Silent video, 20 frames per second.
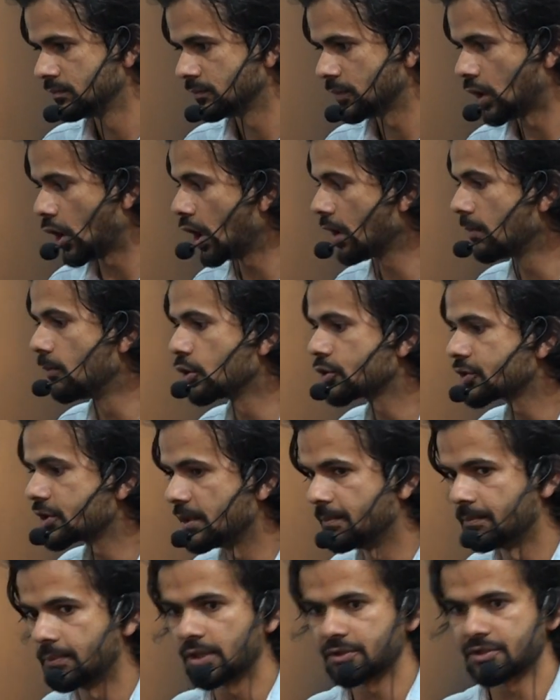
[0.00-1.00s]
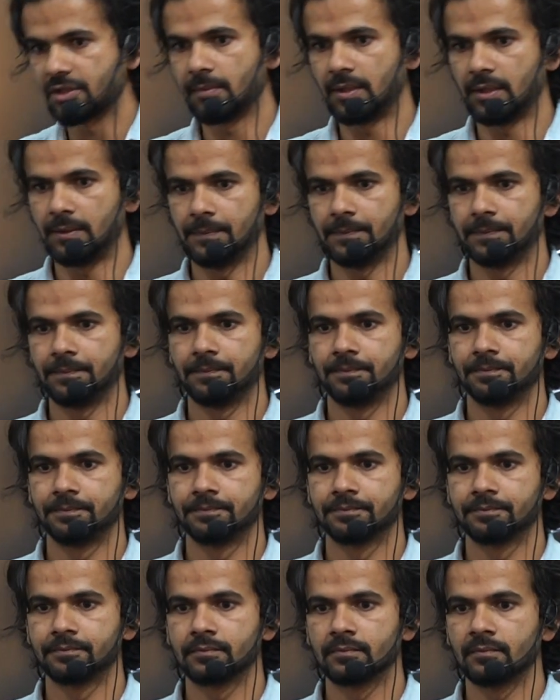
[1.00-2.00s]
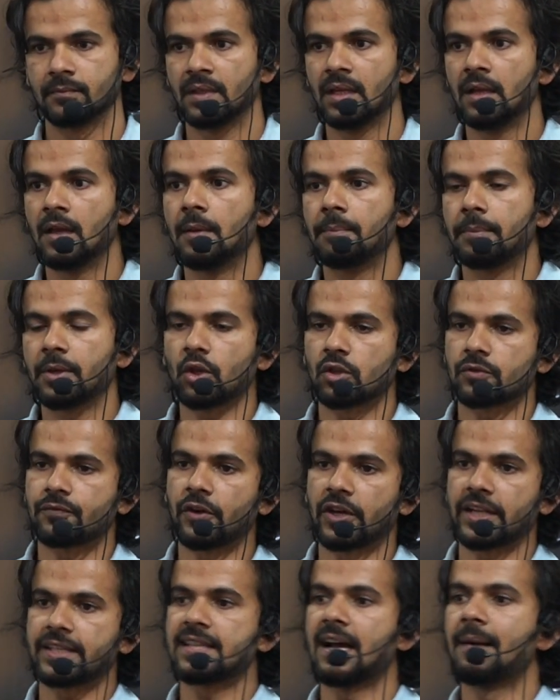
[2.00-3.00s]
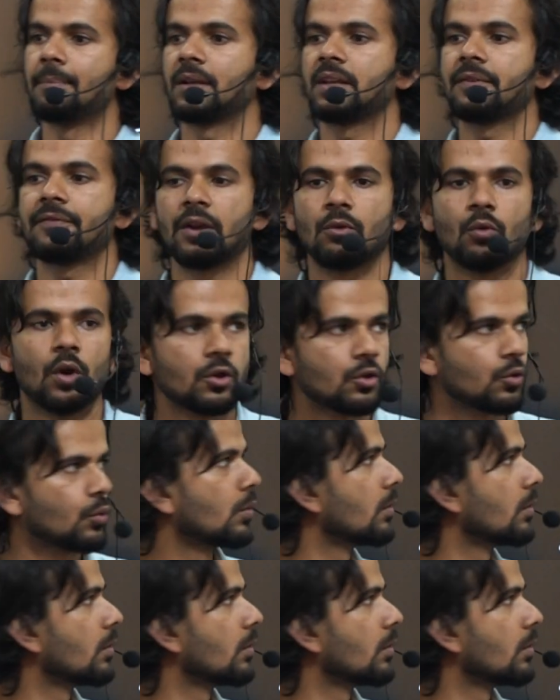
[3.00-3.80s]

Almost impossible. Because for example, if I want to